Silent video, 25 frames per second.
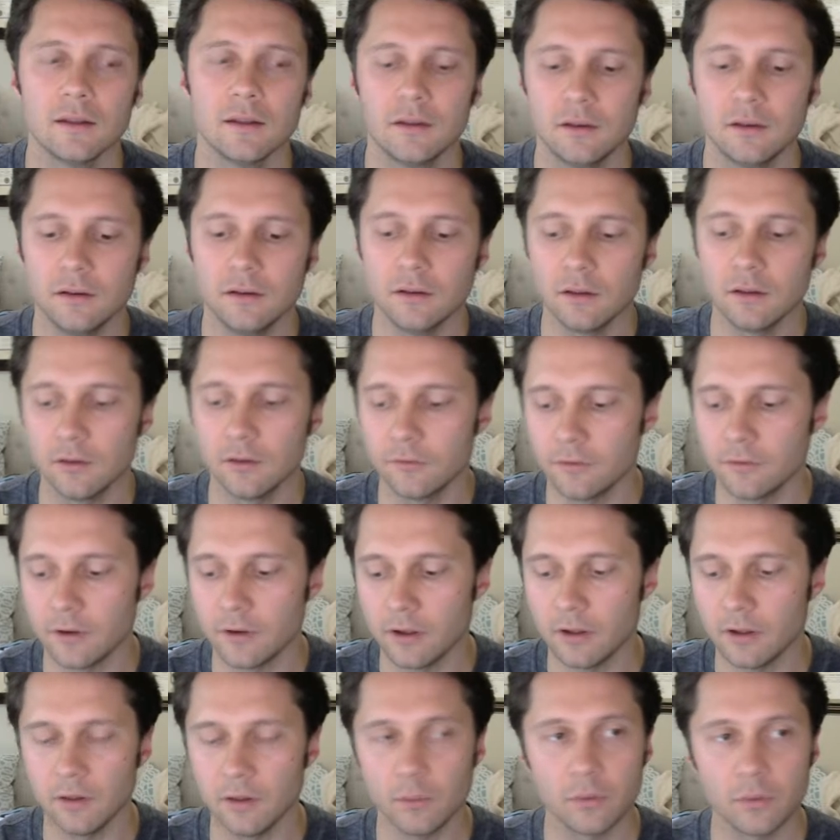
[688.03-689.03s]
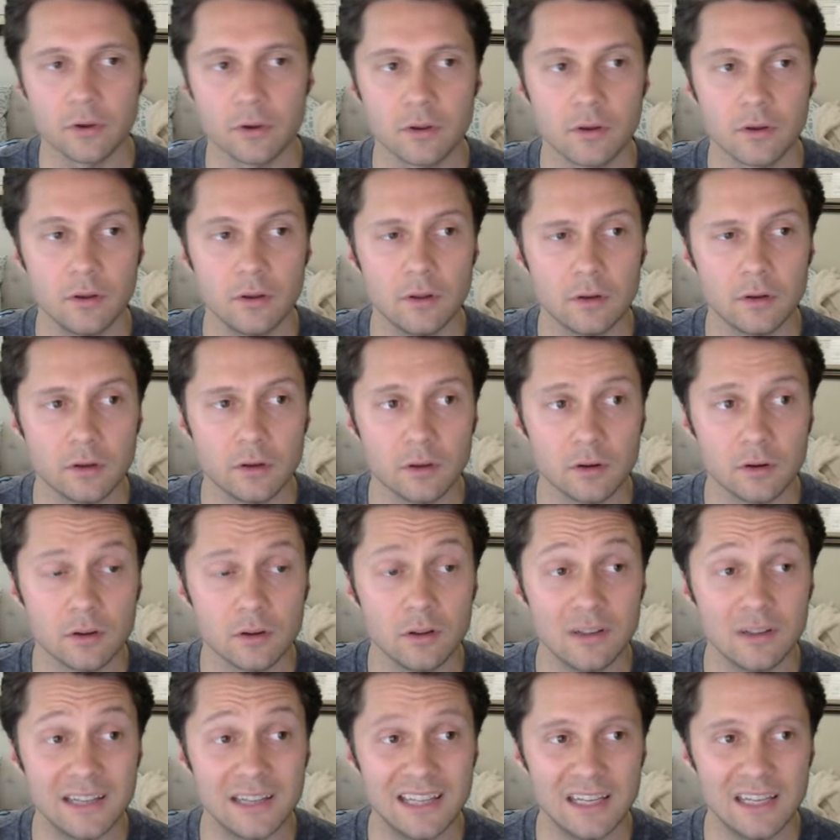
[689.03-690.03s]
another file, and we're going to
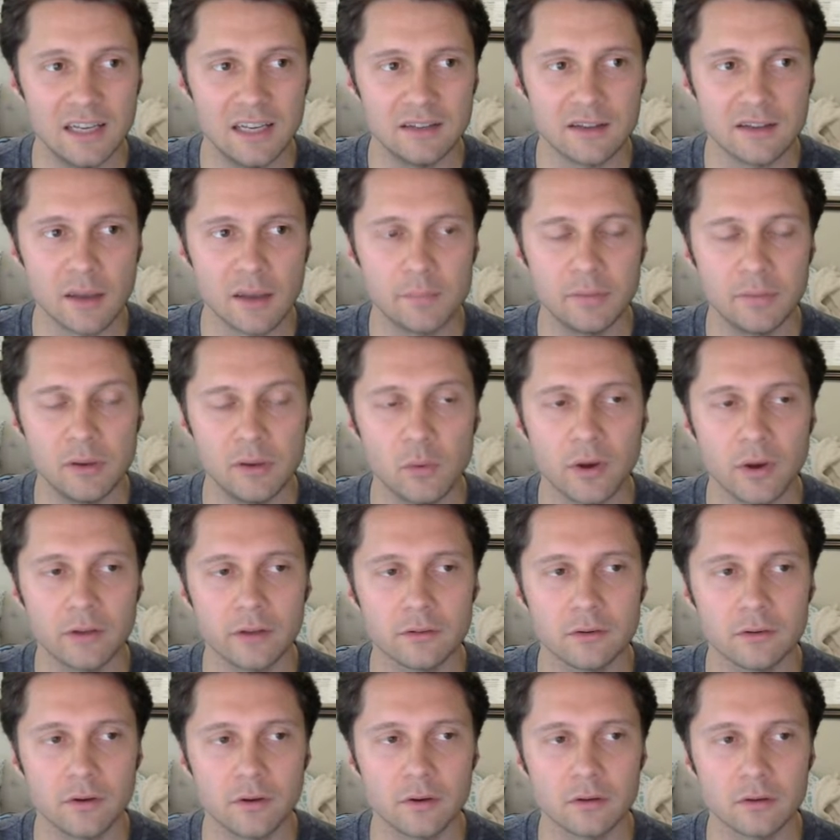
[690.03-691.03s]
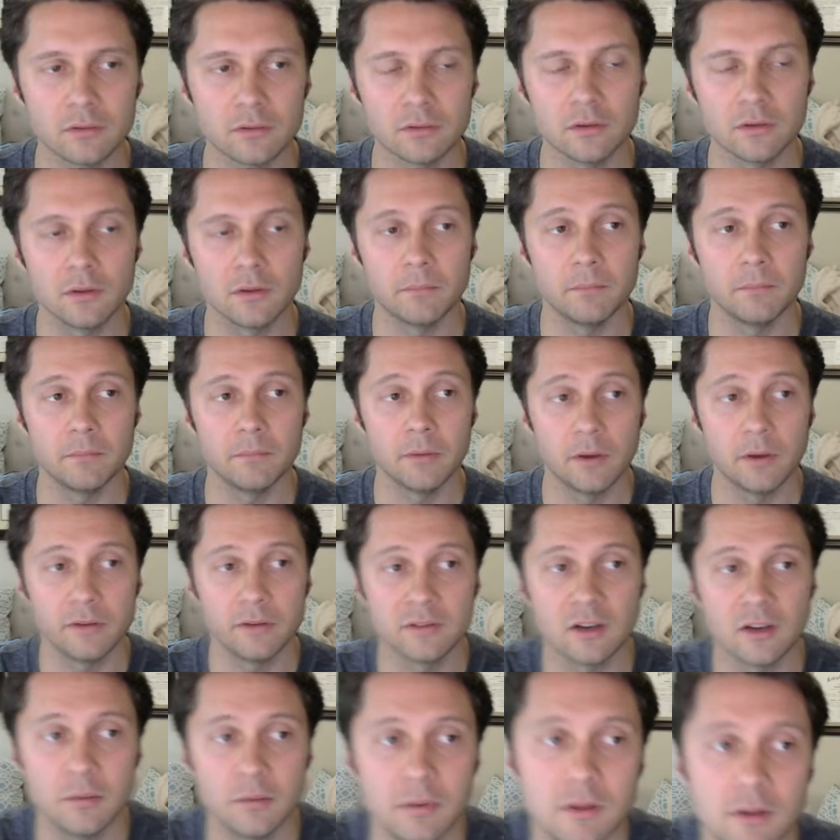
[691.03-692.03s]
call it init.py. So but it's
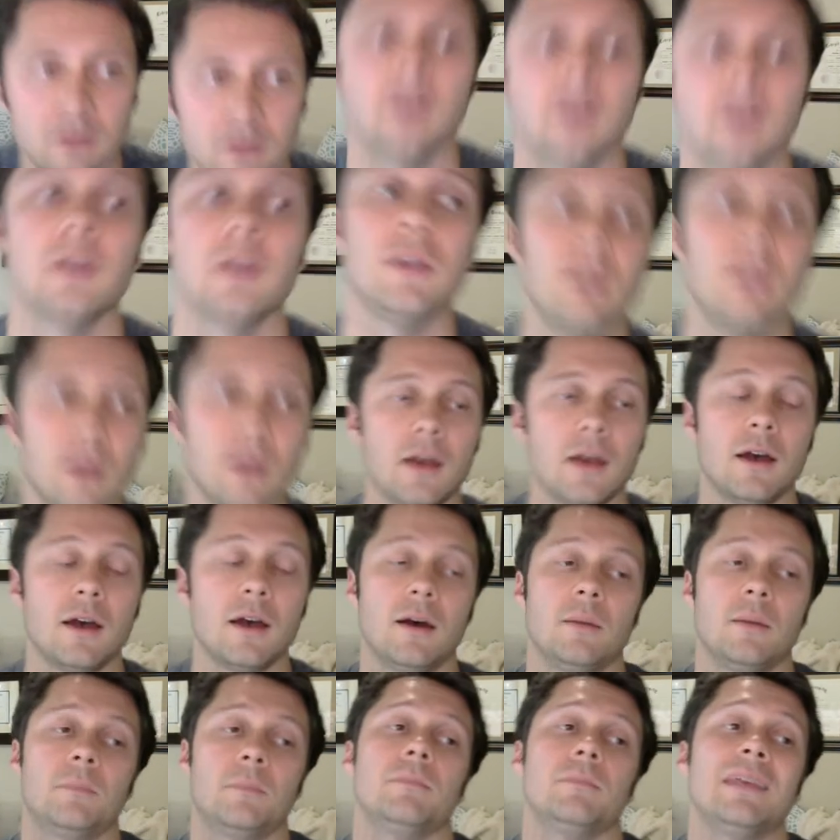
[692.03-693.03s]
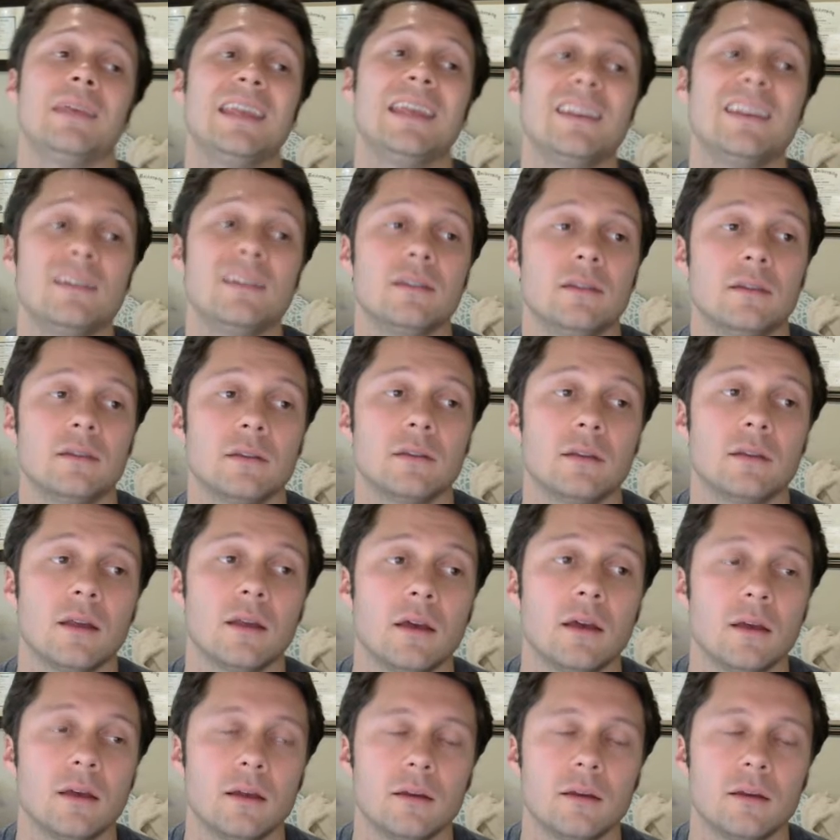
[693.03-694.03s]
going to be in
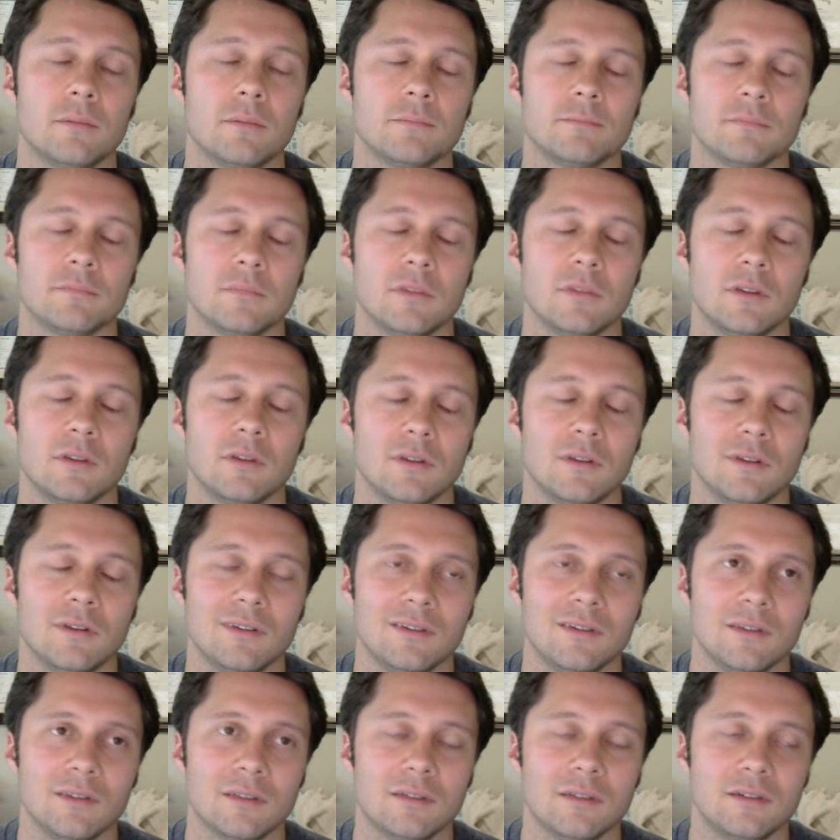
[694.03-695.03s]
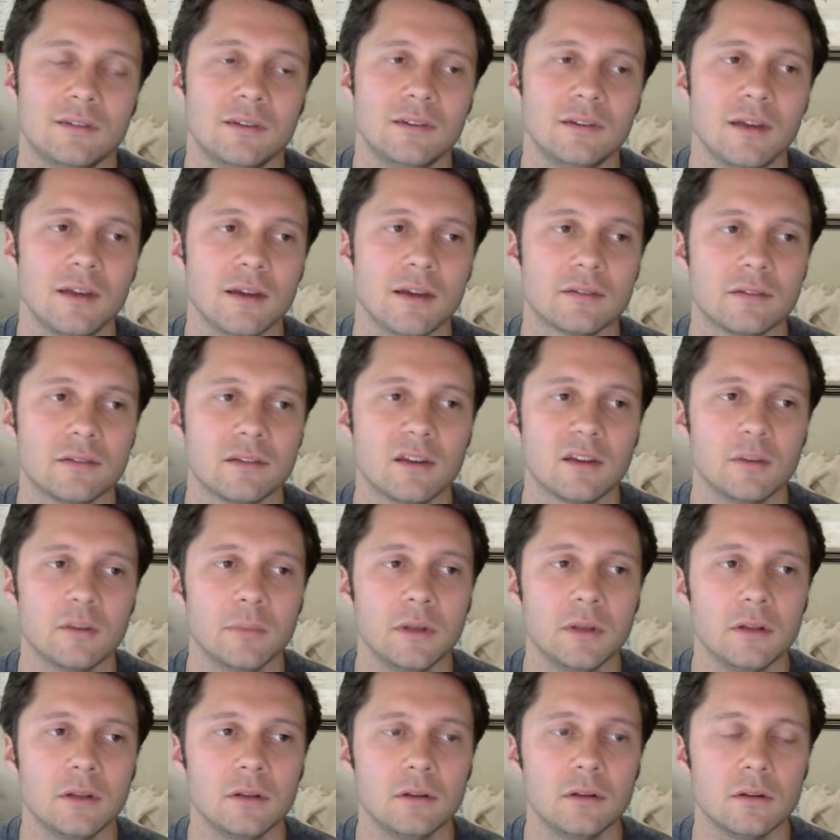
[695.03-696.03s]
the syntax is going to
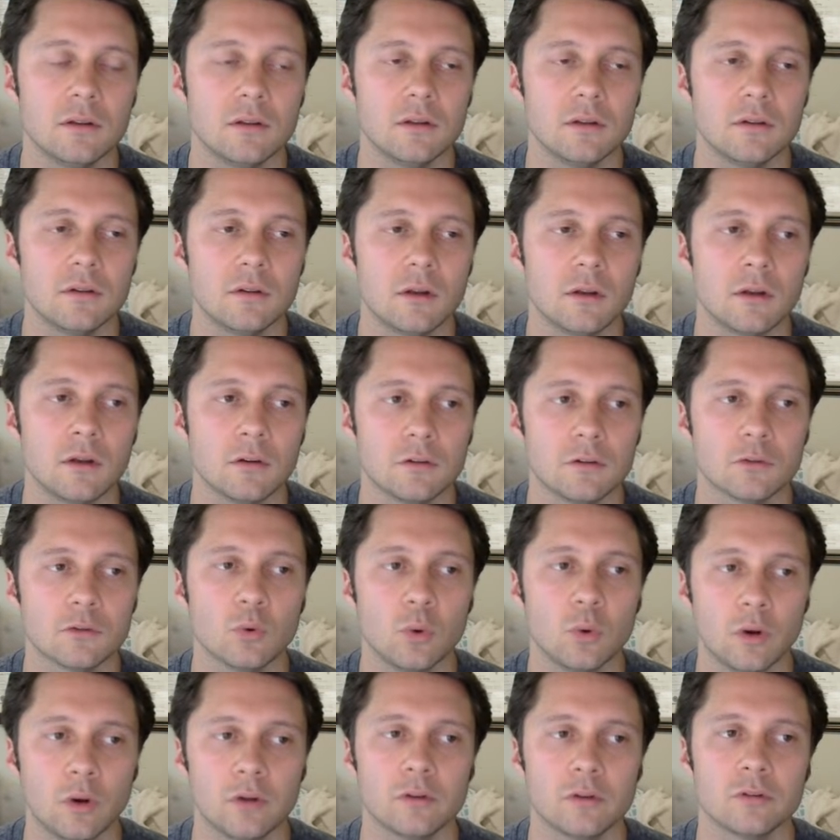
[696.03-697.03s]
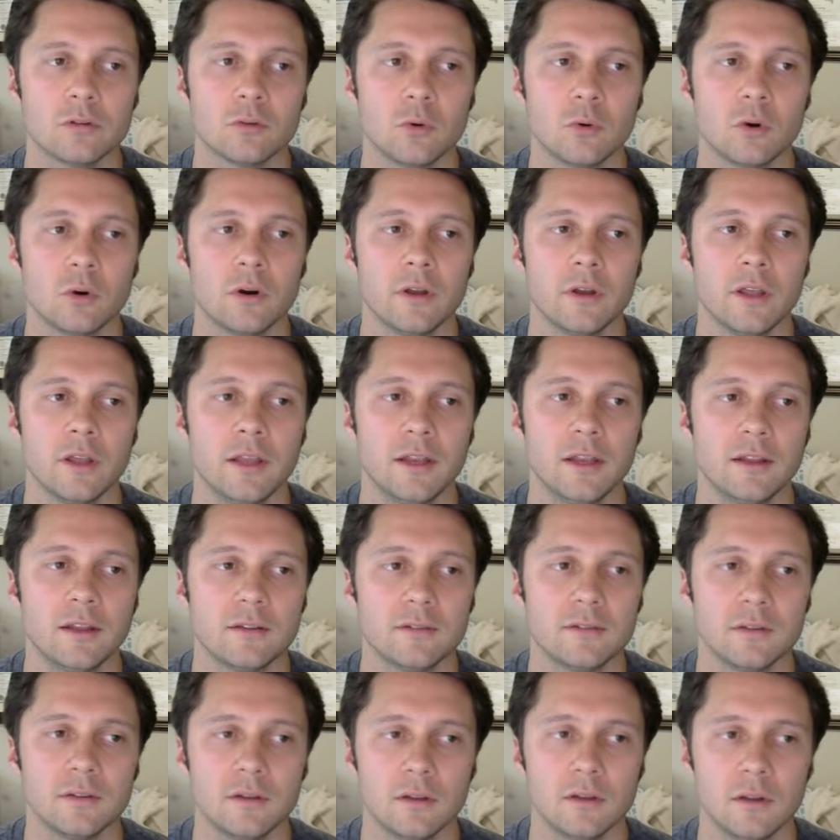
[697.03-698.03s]
be underscore
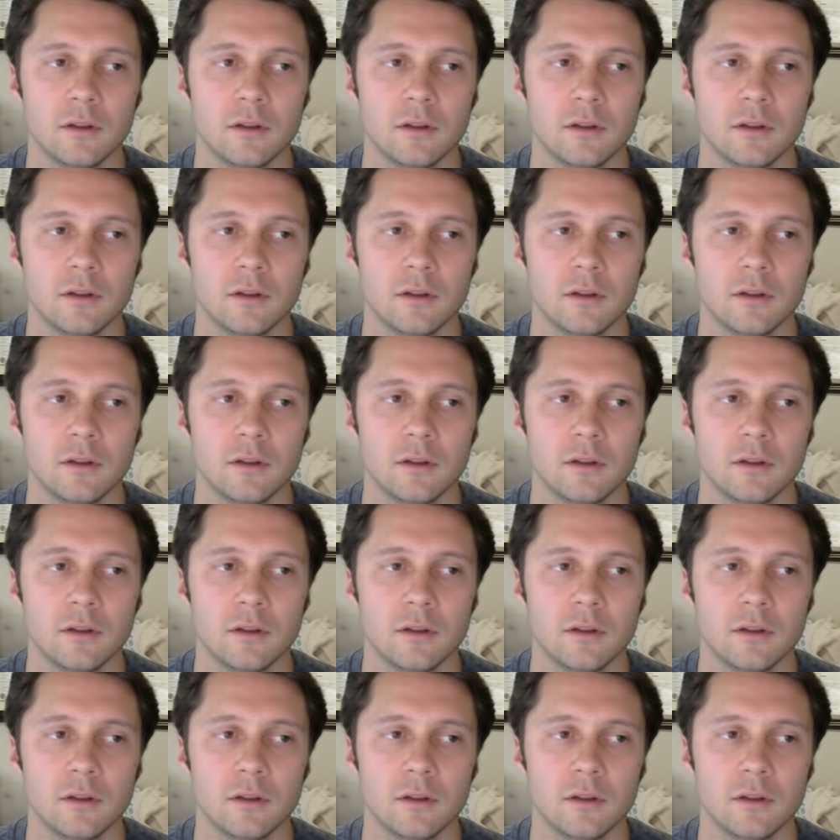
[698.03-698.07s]
init